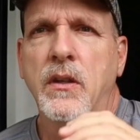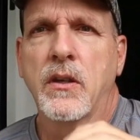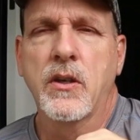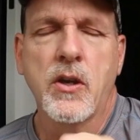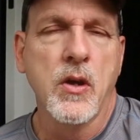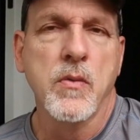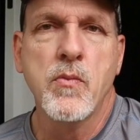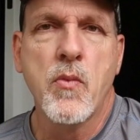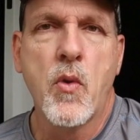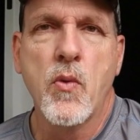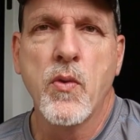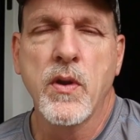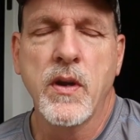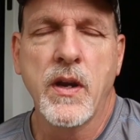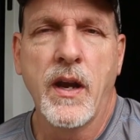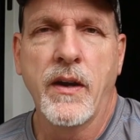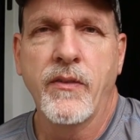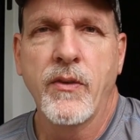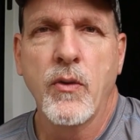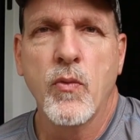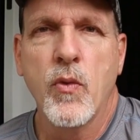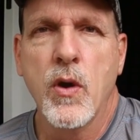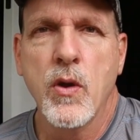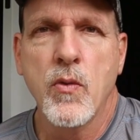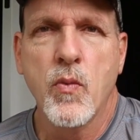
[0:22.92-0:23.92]
Good morning,
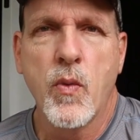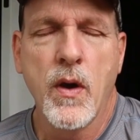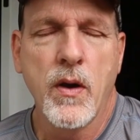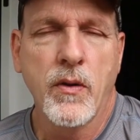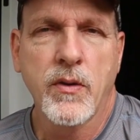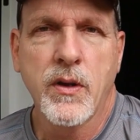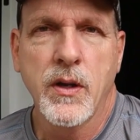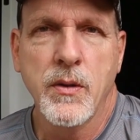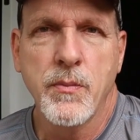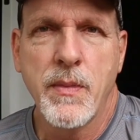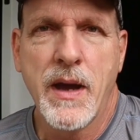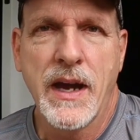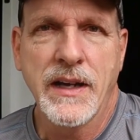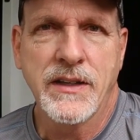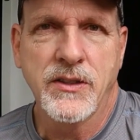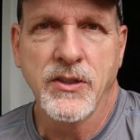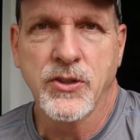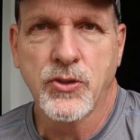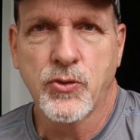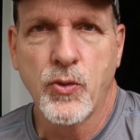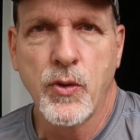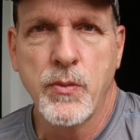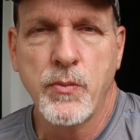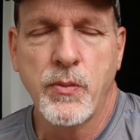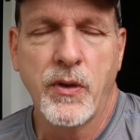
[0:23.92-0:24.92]
everyone. Welcome to Max
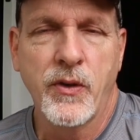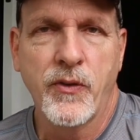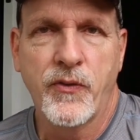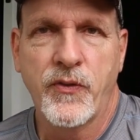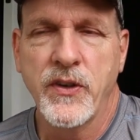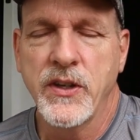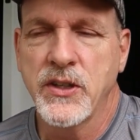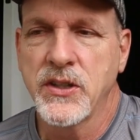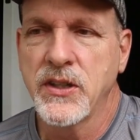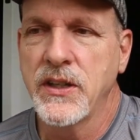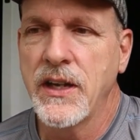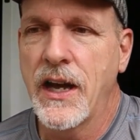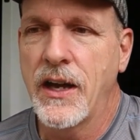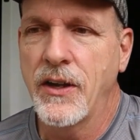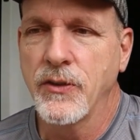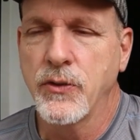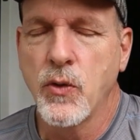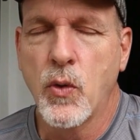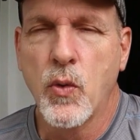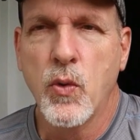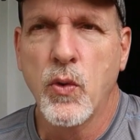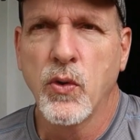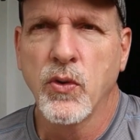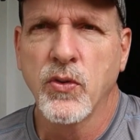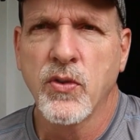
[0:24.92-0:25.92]
Extreme River Fishing
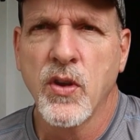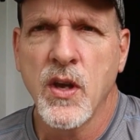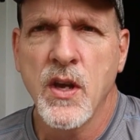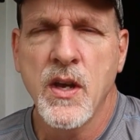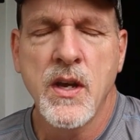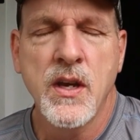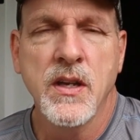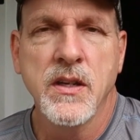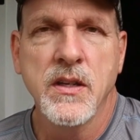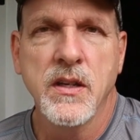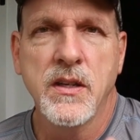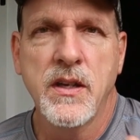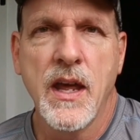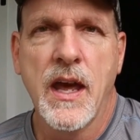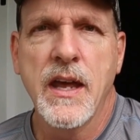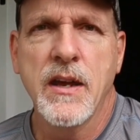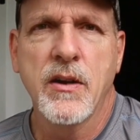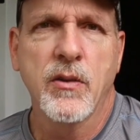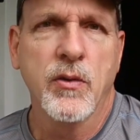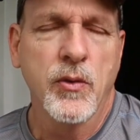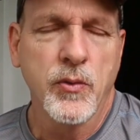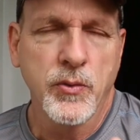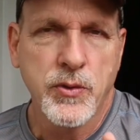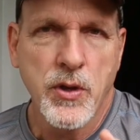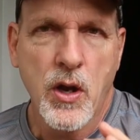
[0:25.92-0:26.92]
Outdoors. Today,
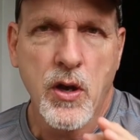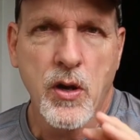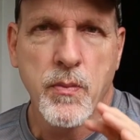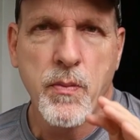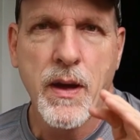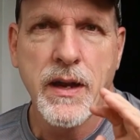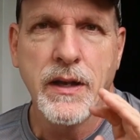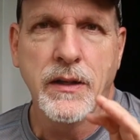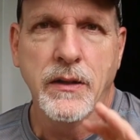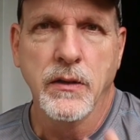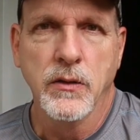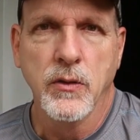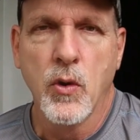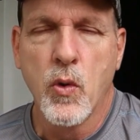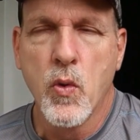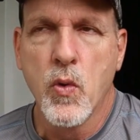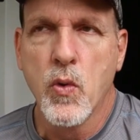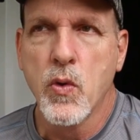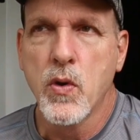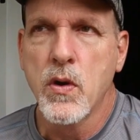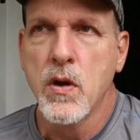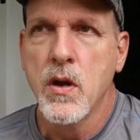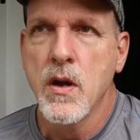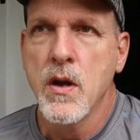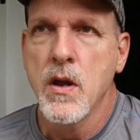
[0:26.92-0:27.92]
we're going to talk about a
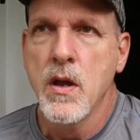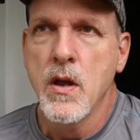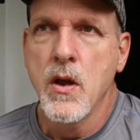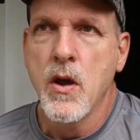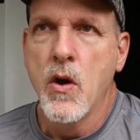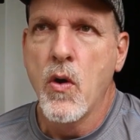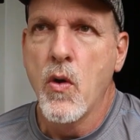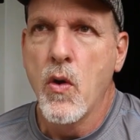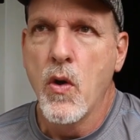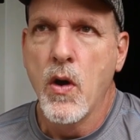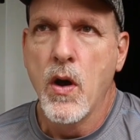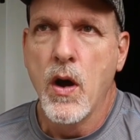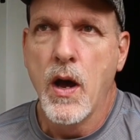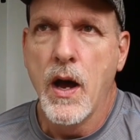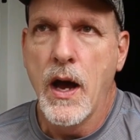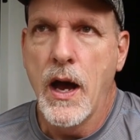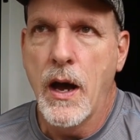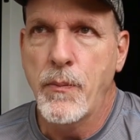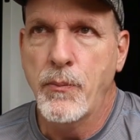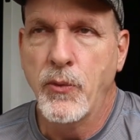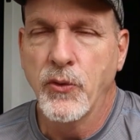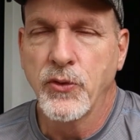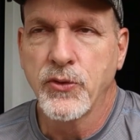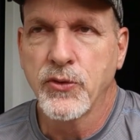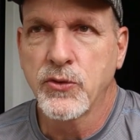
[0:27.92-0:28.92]
lure.
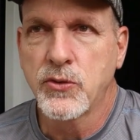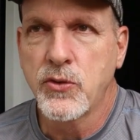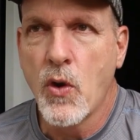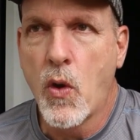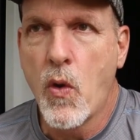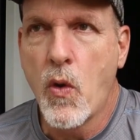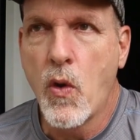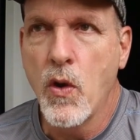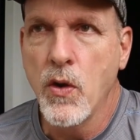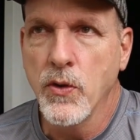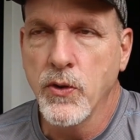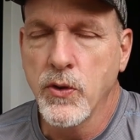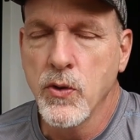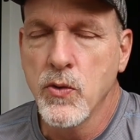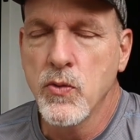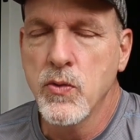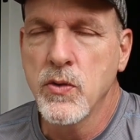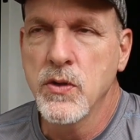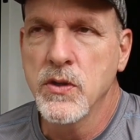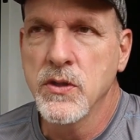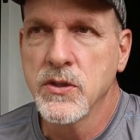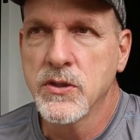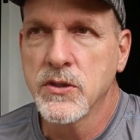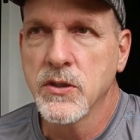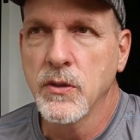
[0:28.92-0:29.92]
I'm going to start
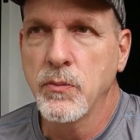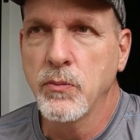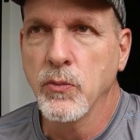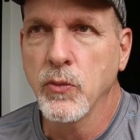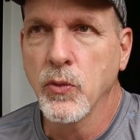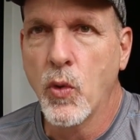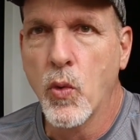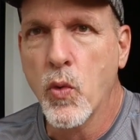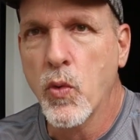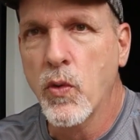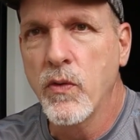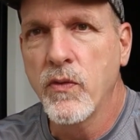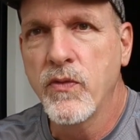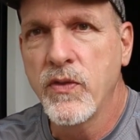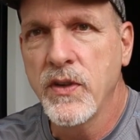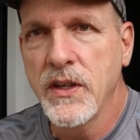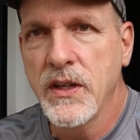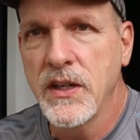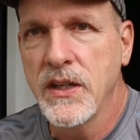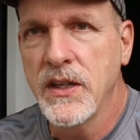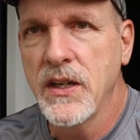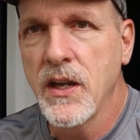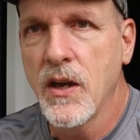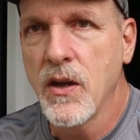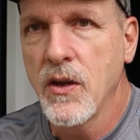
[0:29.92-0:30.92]
doing some lure
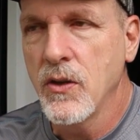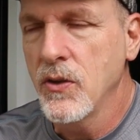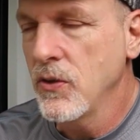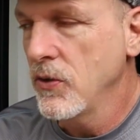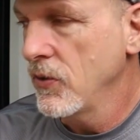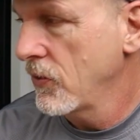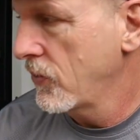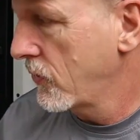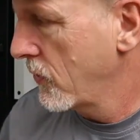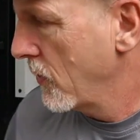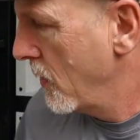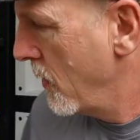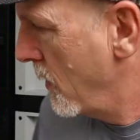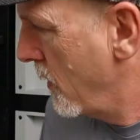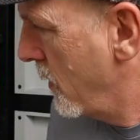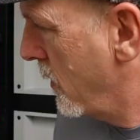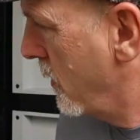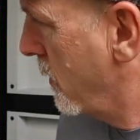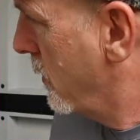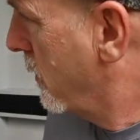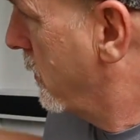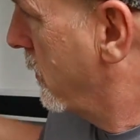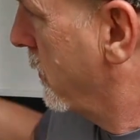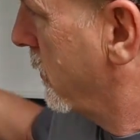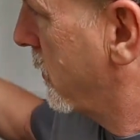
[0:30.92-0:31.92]
videos.
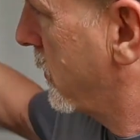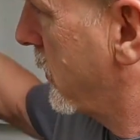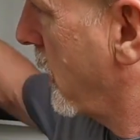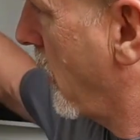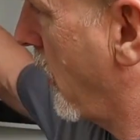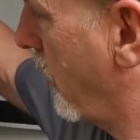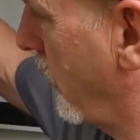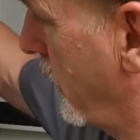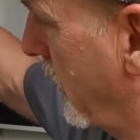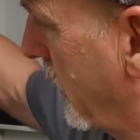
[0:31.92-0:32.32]
See all